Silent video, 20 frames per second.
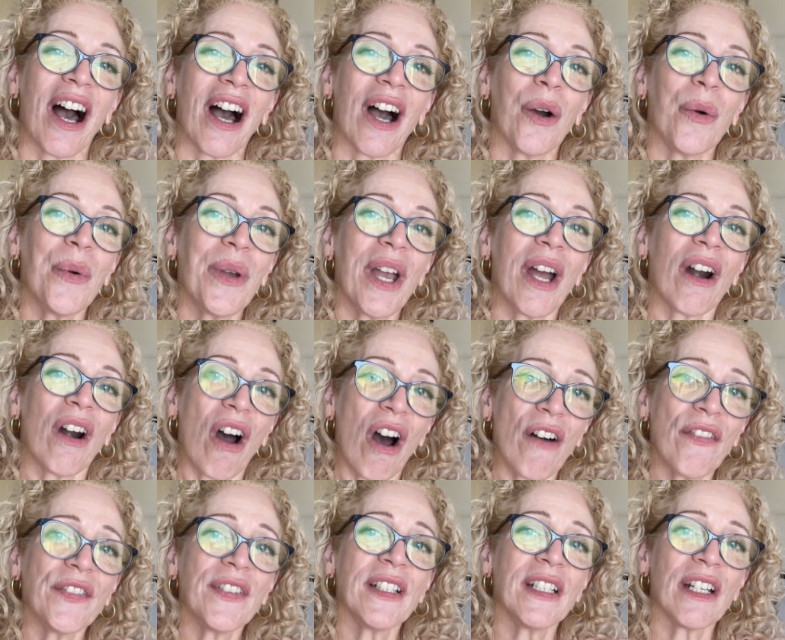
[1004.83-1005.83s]
We are
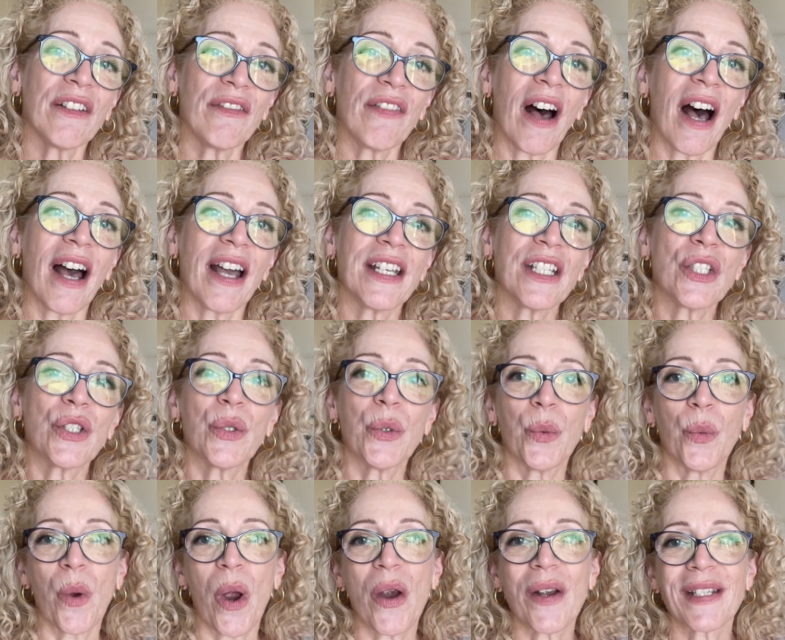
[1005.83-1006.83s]
often advised to
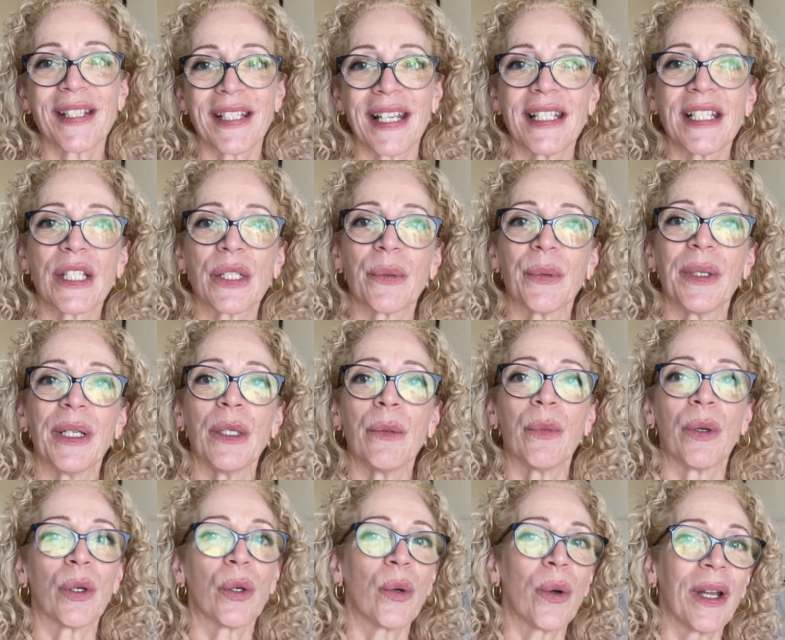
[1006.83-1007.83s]
wear sunscreen
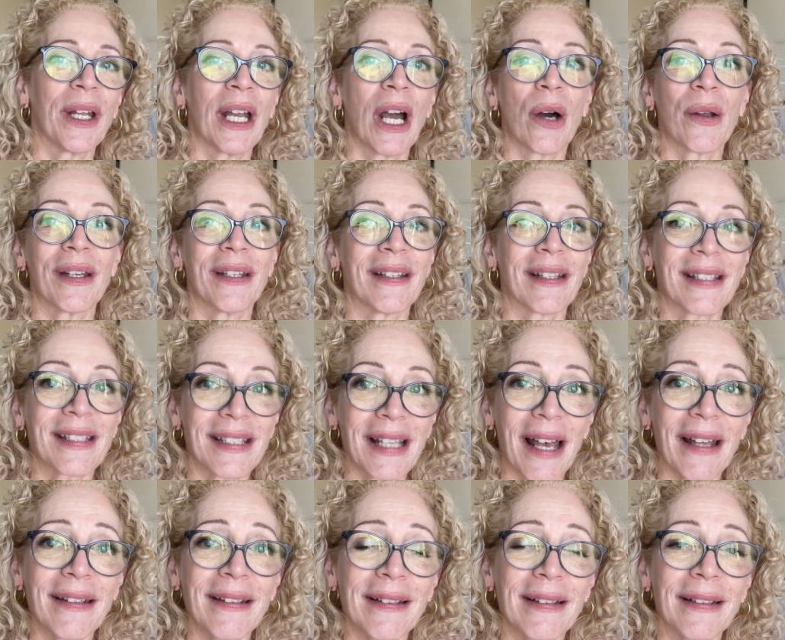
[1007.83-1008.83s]
when going out in the
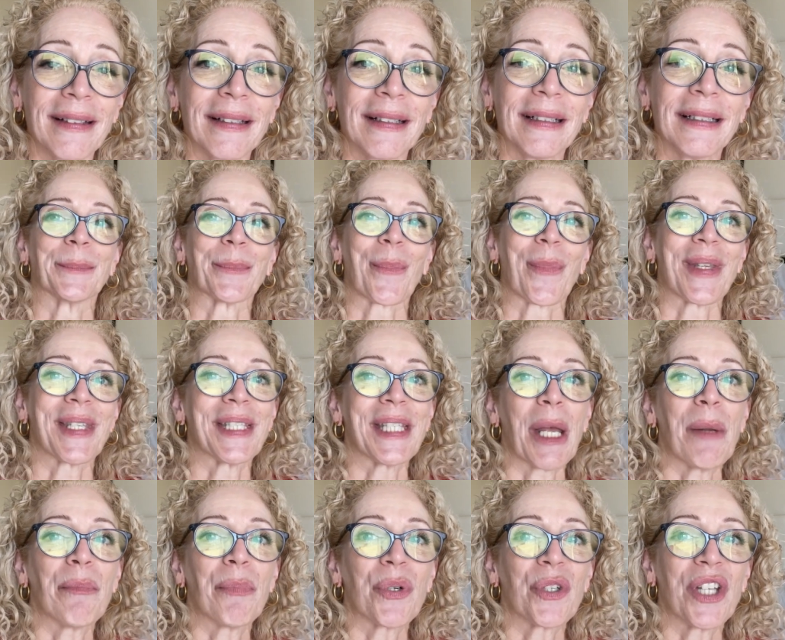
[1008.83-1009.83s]
sun.
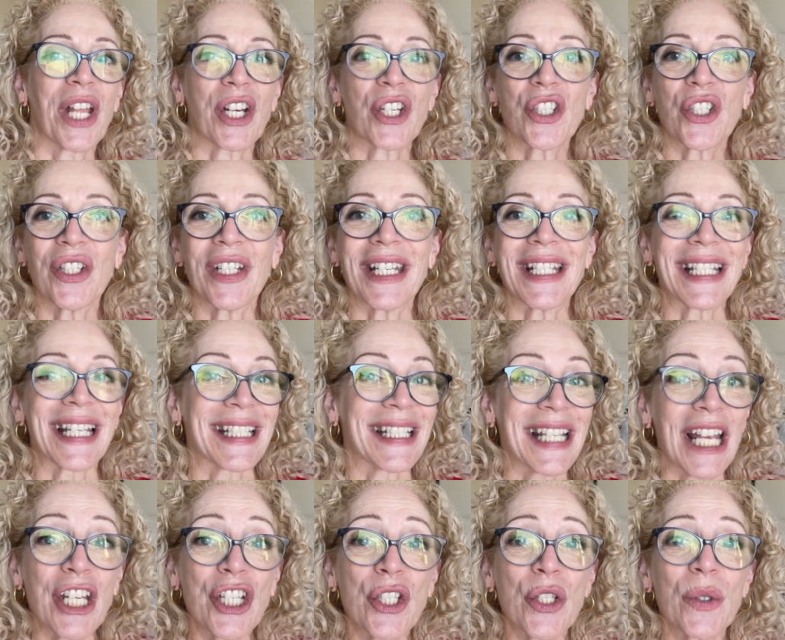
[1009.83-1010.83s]
Sun protection is
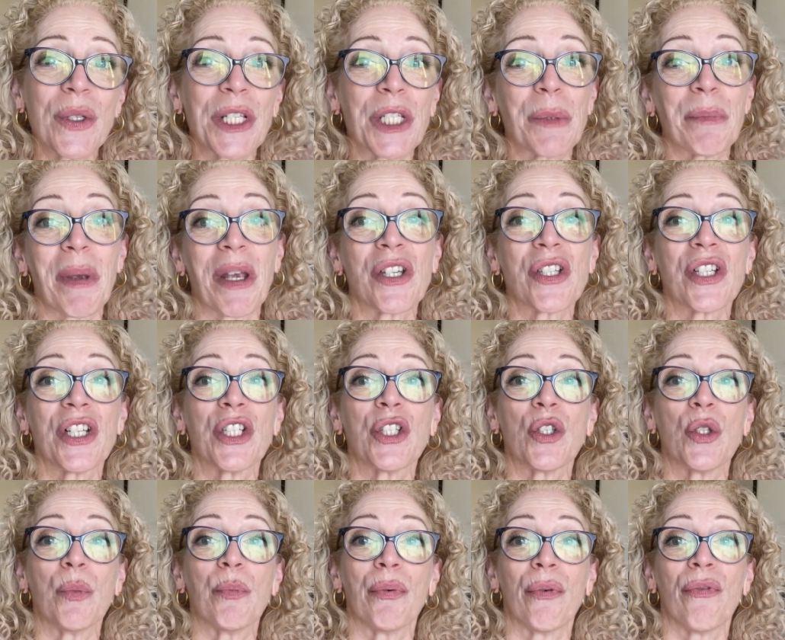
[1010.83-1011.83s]
essential, especially
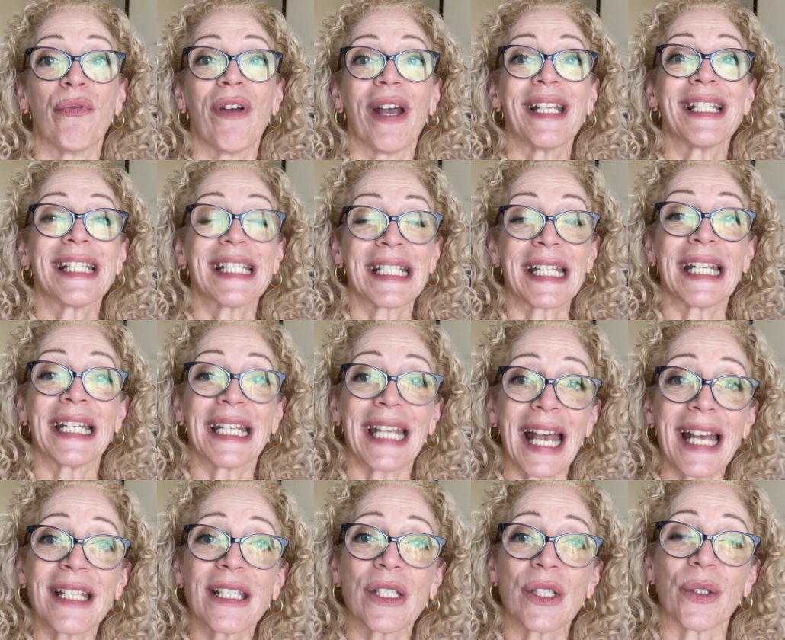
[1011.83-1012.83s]
to prevent skin
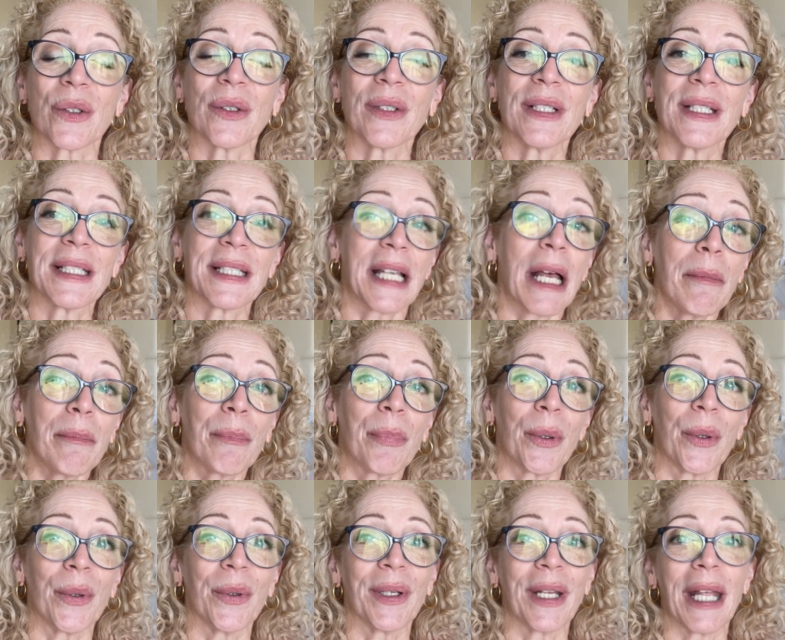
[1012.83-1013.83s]
cancer,
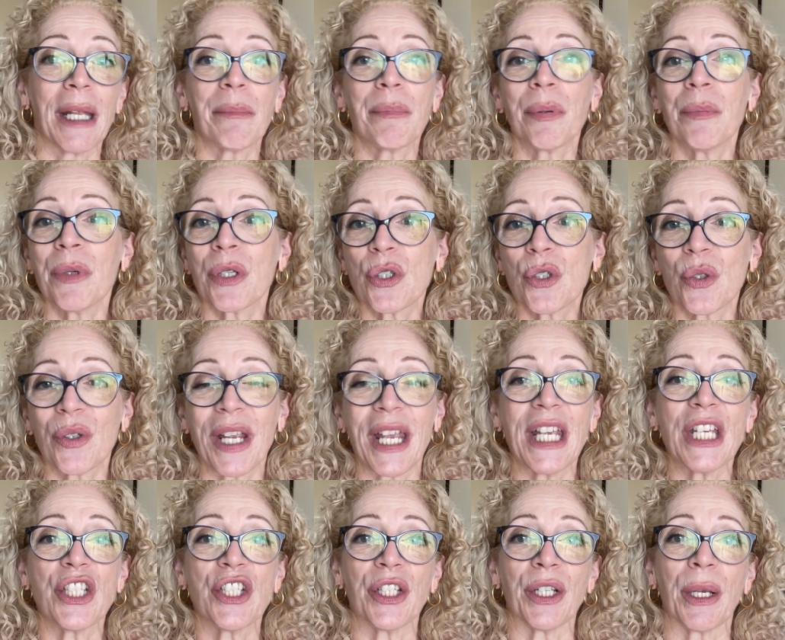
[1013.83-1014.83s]
sunburn, and premature
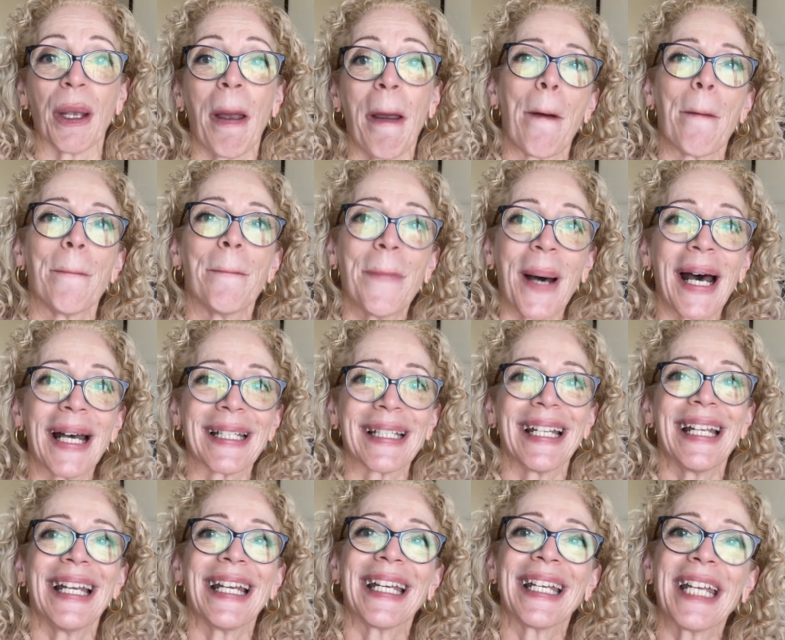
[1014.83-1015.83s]
aging.
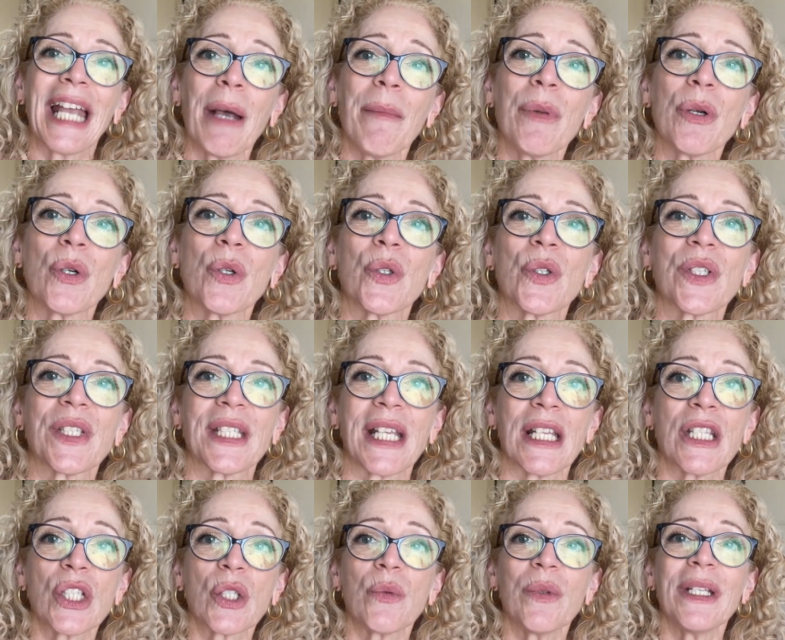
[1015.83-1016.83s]
But chemical
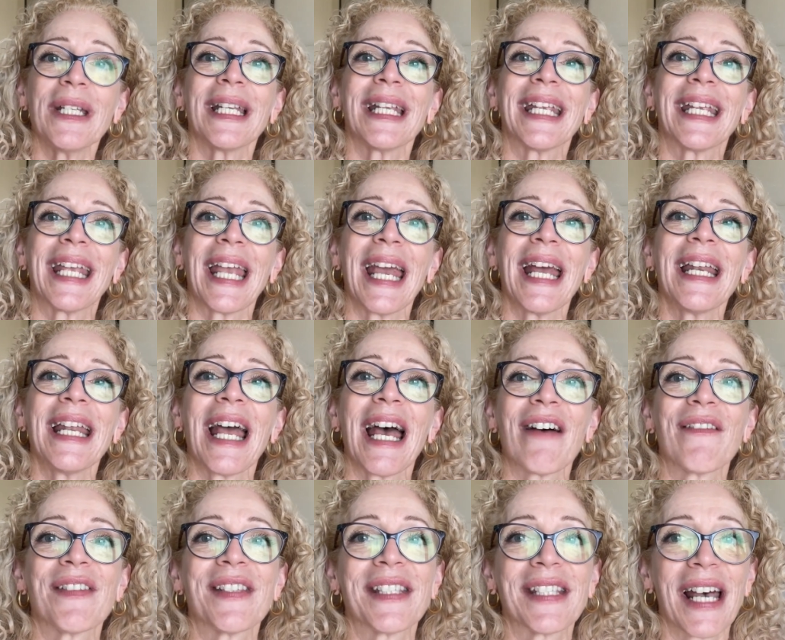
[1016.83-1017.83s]
sunscreen can
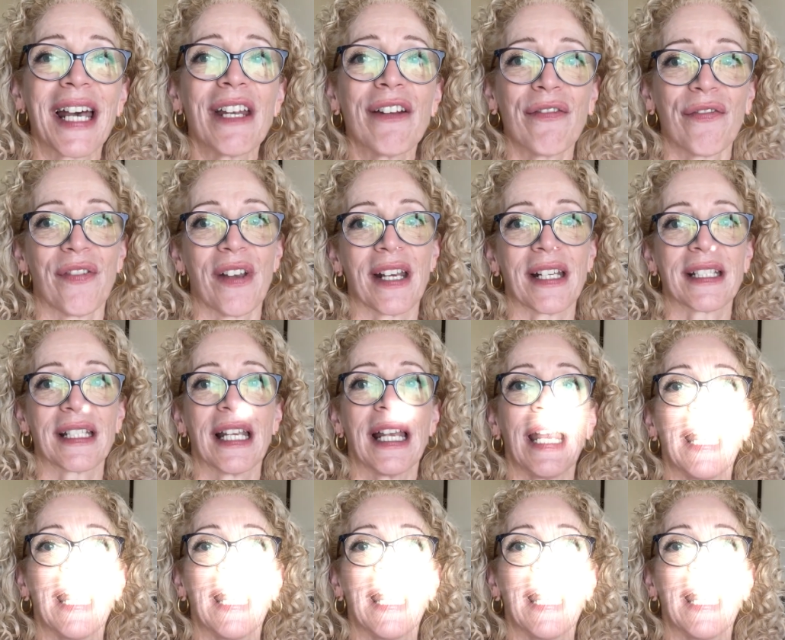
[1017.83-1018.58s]
have side effects.